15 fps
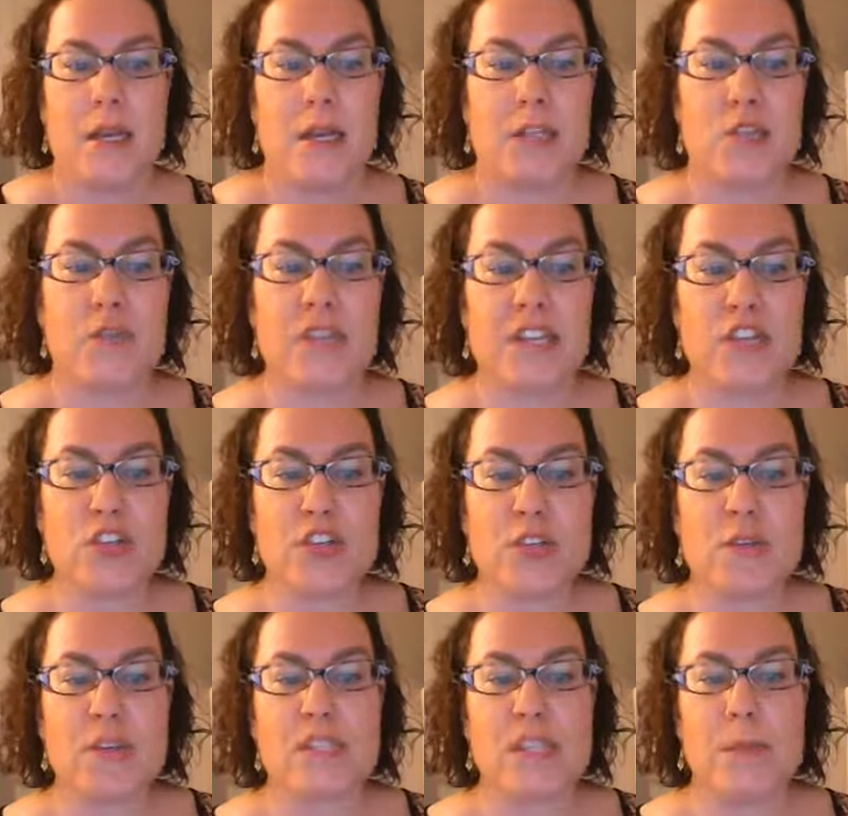So these
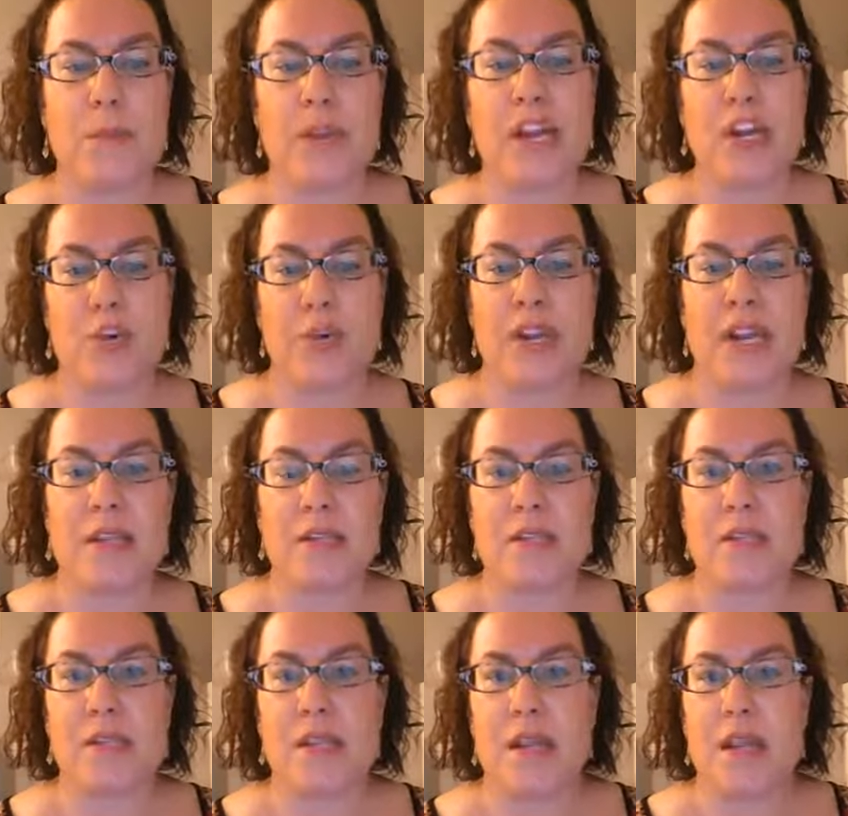are some
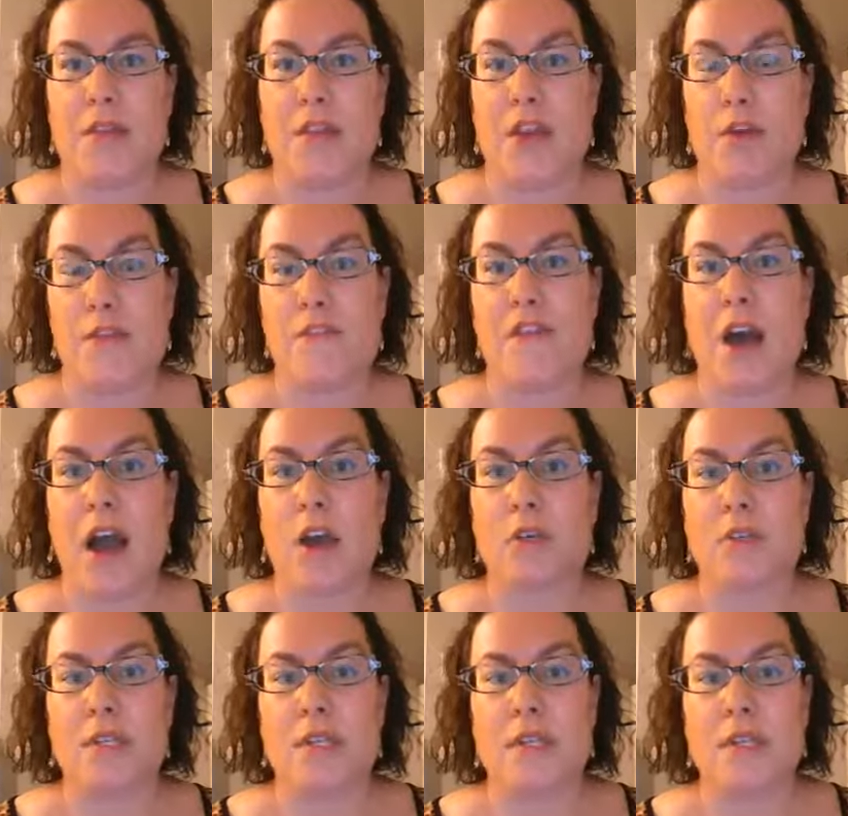ingredients that
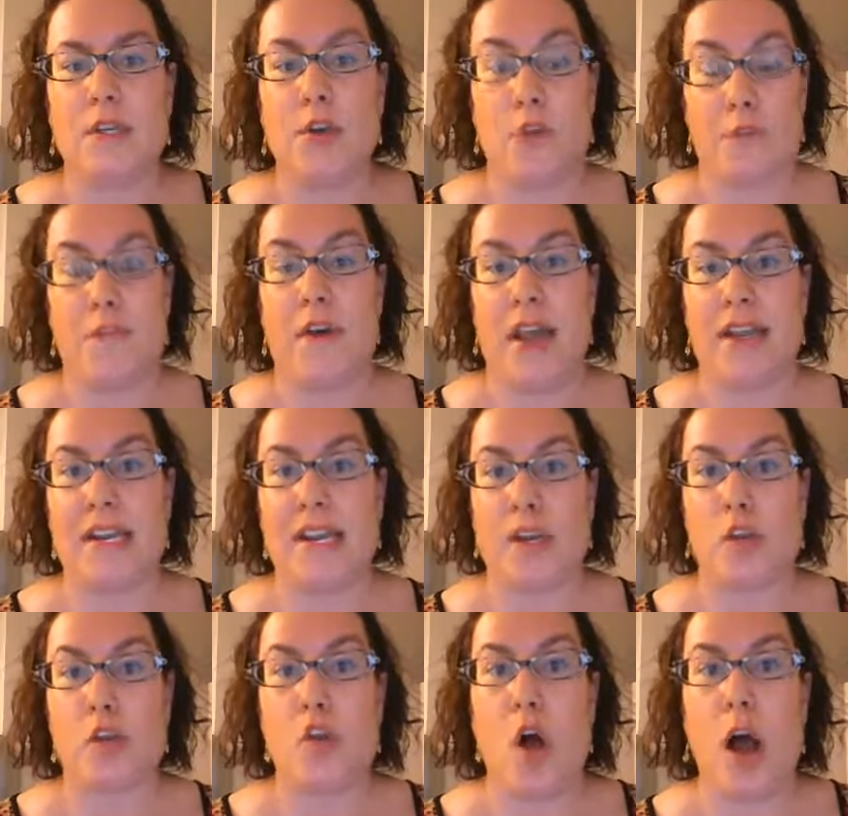you'll find in a
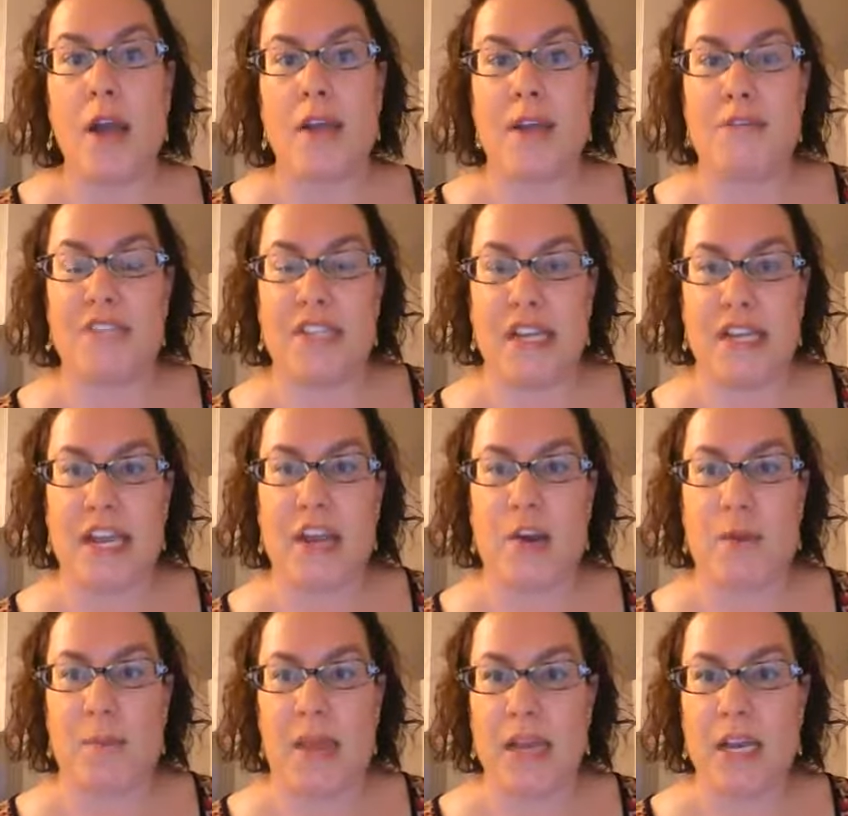lot of skincare
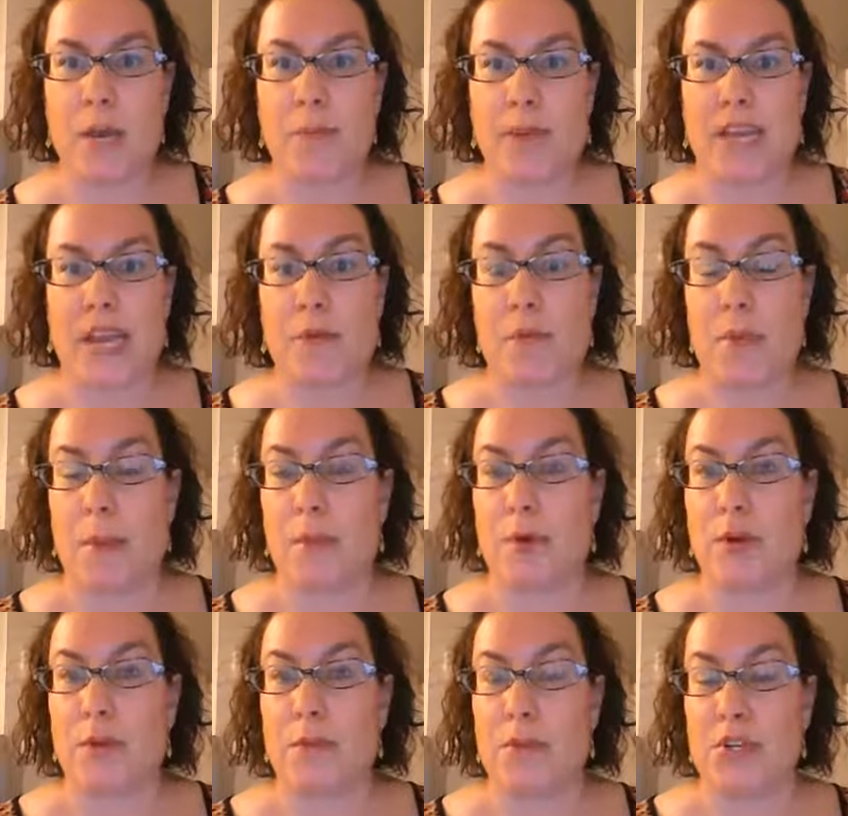and makeup. Again,
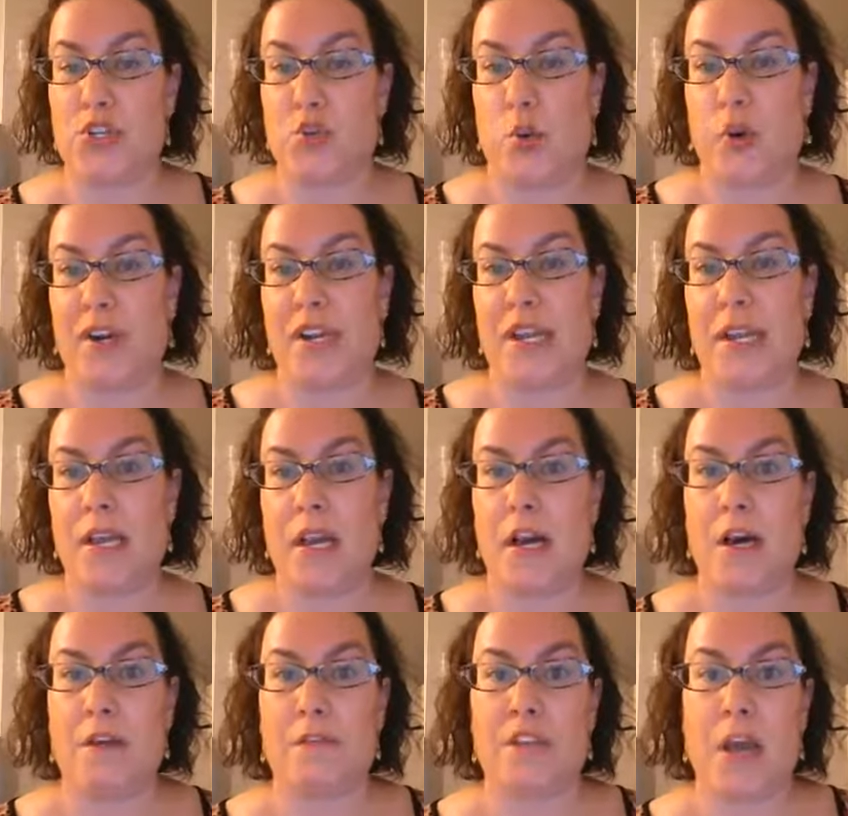remember, the majority
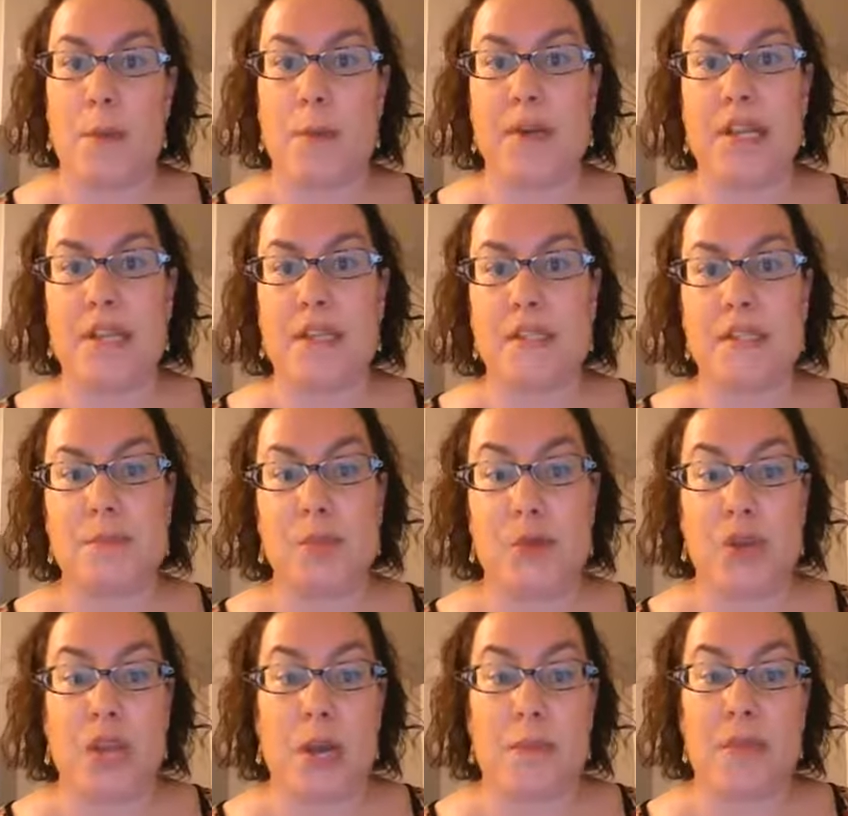of
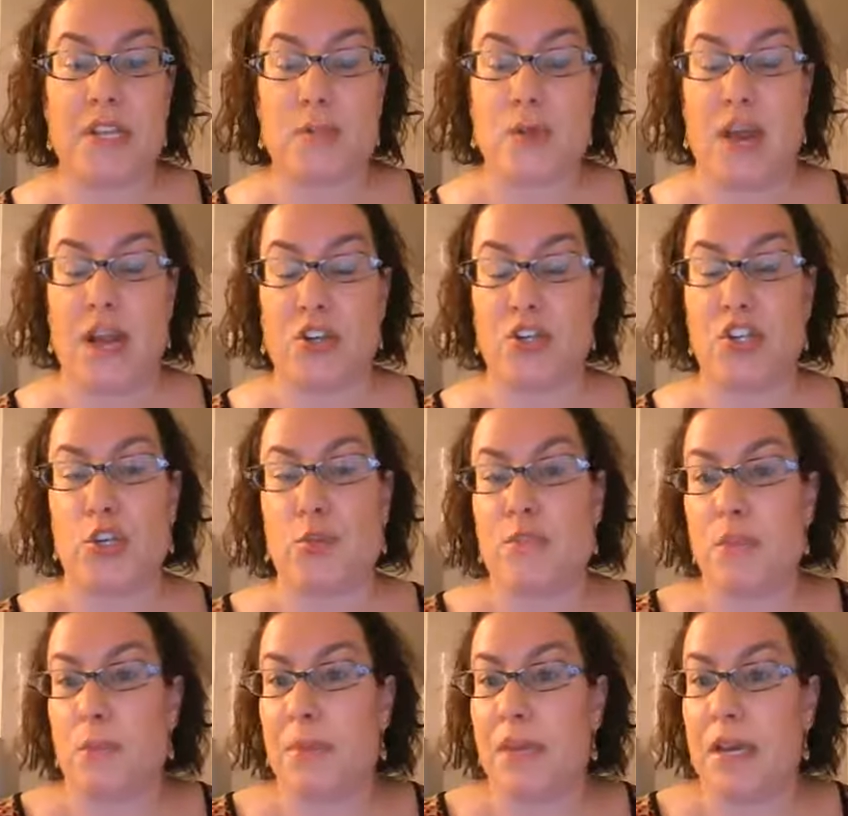beauty companies will actually use
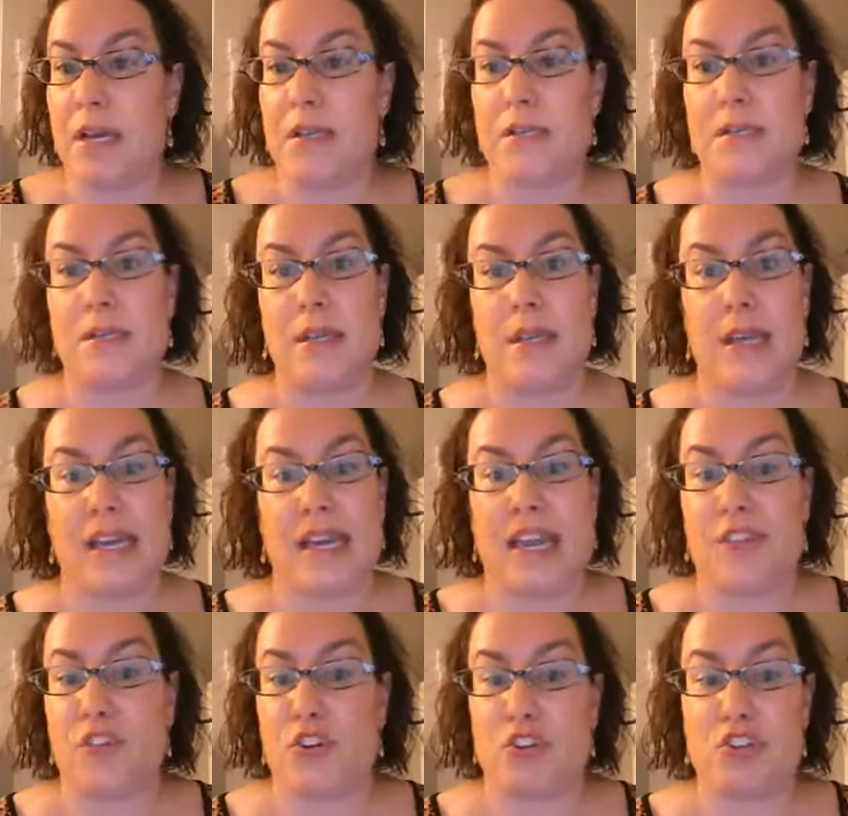them because,
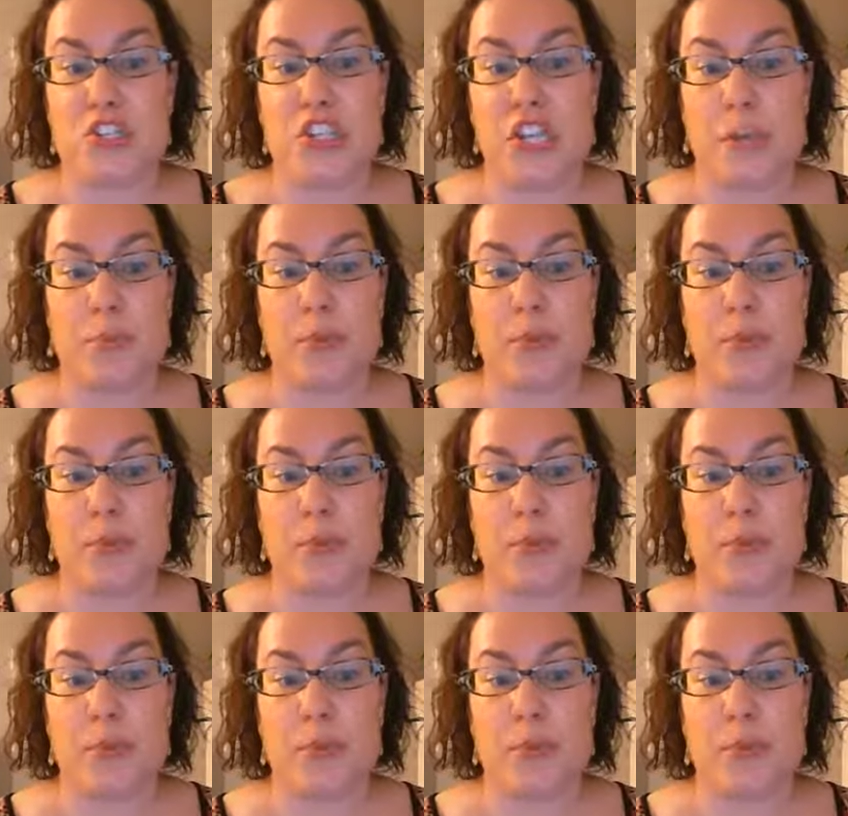again, they're cheap,